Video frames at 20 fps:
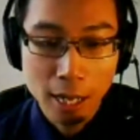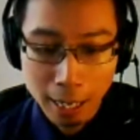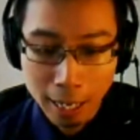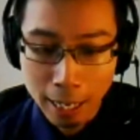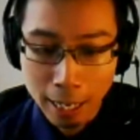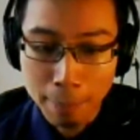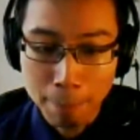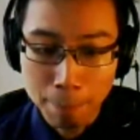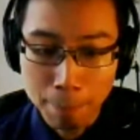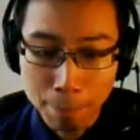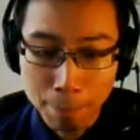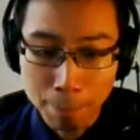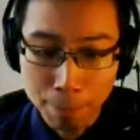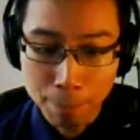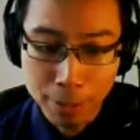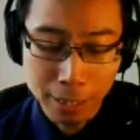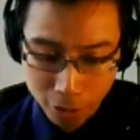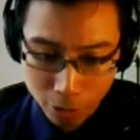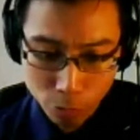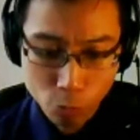um, but
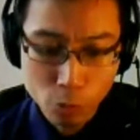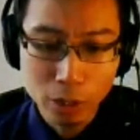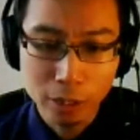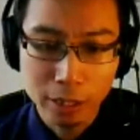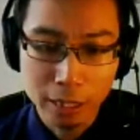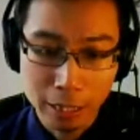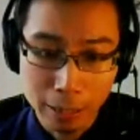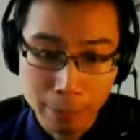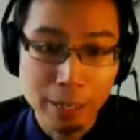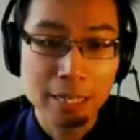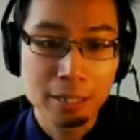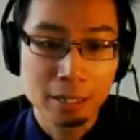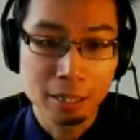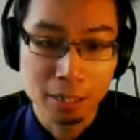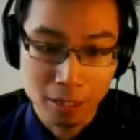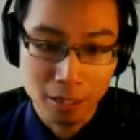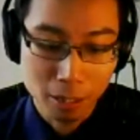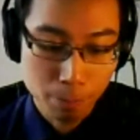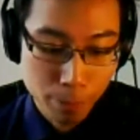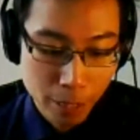really the
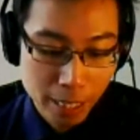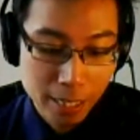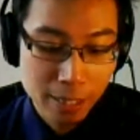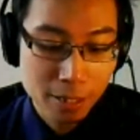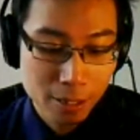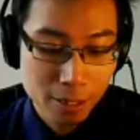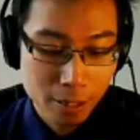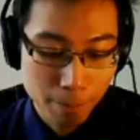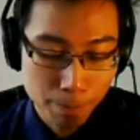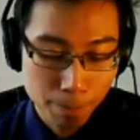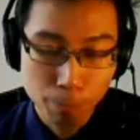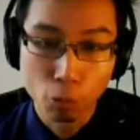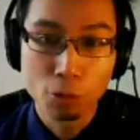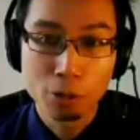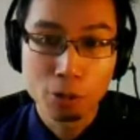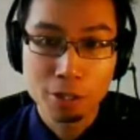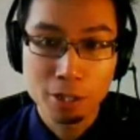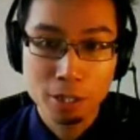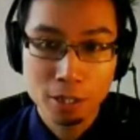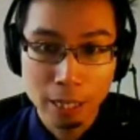basics is pins, boards,